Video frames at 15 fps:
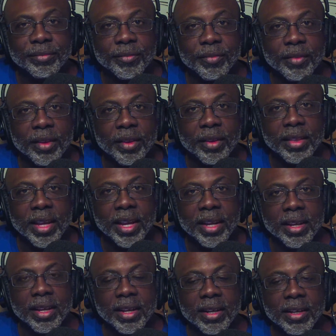they
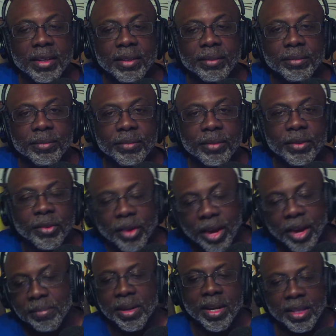
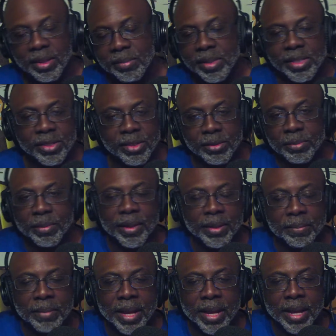grabbed my other missile, put it
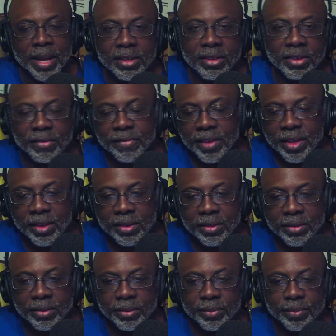back into the
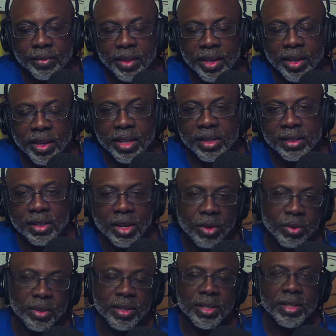vehicle, and
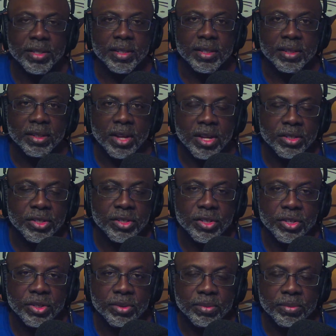loaded in the launch
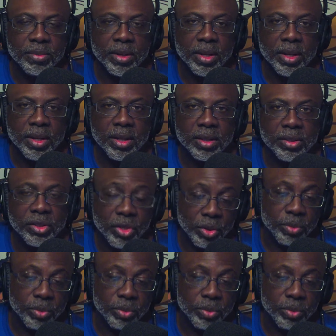tube 2.